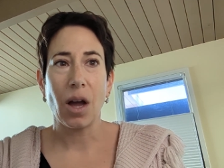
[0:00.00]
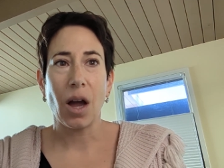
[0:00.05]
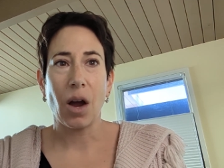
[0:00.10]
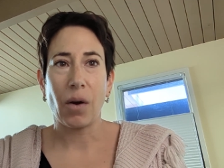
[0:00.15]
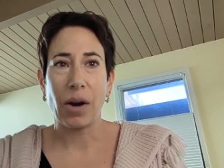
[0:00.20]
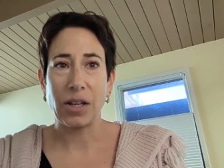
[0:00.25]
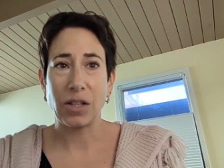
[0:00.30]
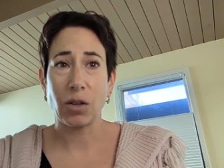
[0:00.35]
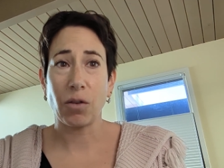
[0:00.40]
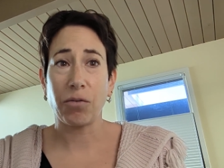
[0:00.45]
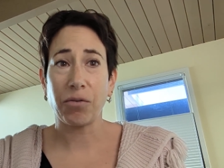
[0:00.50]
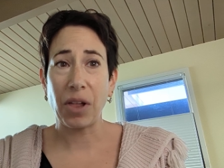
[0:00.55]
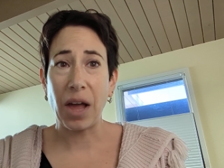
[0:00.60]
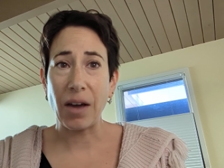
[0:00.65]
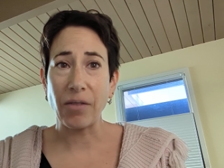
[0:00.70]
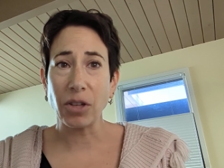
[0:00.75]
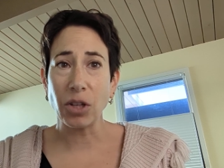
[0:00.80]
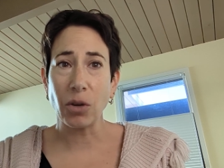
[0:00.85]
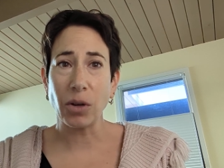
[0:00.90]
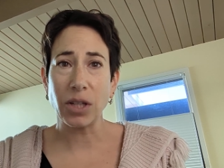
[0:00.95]
All right, so
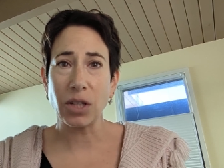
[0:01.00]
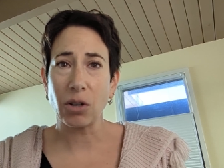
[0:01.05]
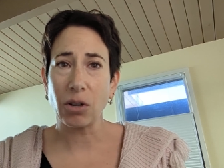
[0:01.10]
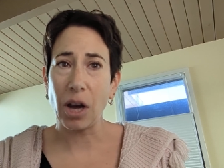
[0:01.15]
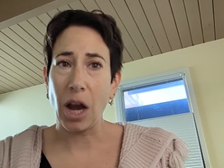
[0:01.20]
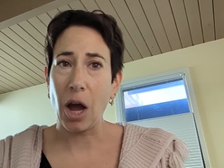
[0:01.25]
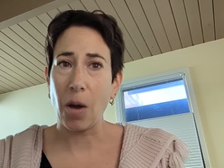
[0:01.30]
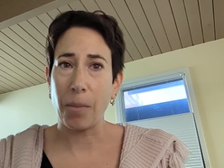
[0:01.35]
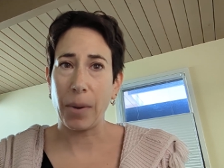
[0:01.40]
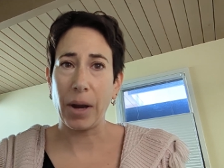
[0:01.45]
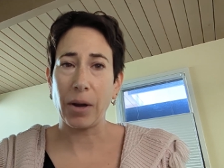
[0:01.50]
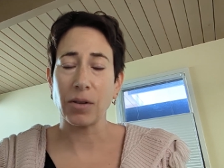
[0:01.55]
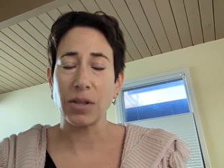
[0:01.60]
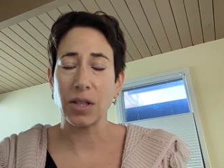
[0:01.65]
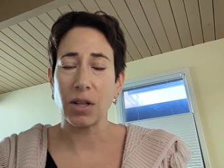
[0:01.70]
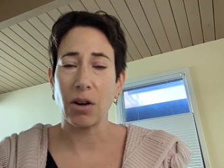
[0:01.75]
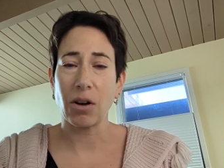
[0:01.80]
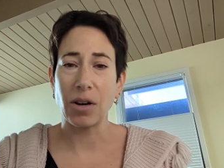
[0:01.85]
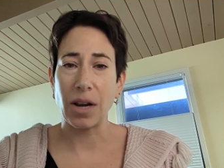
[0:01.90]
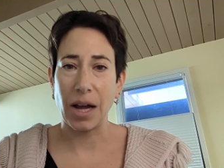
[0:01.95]
flavonoids are compounds
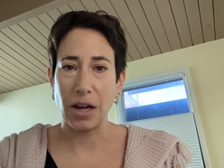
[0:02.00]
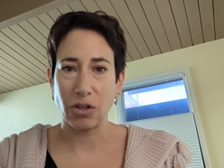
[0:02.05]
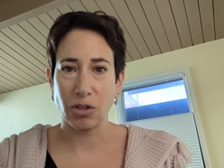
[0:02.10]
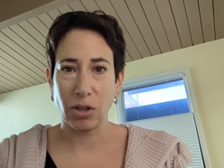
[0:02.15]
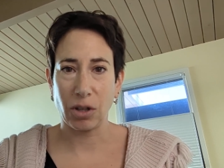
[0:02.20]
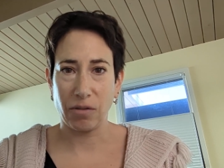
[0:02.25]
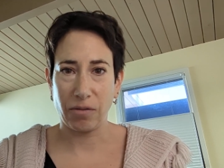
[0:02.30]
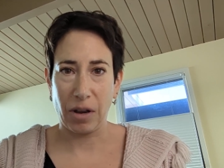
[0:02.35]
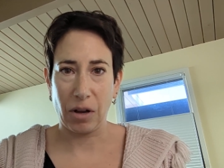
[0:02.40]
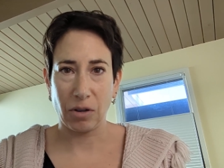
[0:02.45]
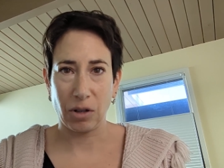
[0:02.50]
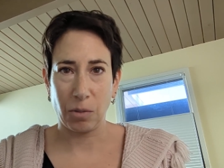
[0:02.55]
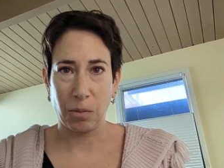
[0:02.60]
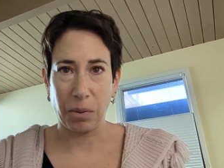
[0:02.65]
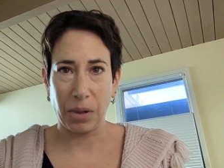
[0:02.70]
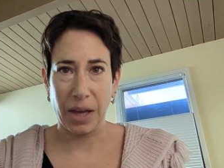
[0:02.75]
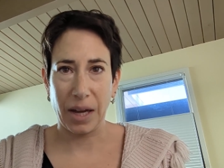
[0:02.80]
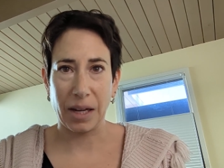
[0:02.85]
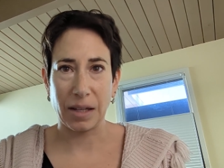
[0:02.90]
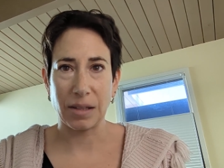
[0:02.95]
that are naturally found in
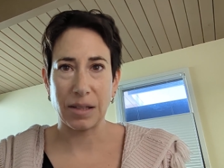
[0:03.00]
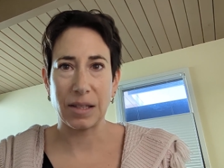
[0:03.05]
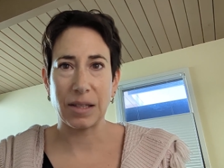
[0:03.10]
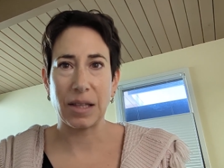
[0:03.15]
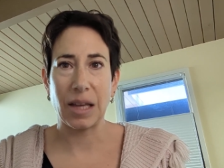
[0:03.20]
plants.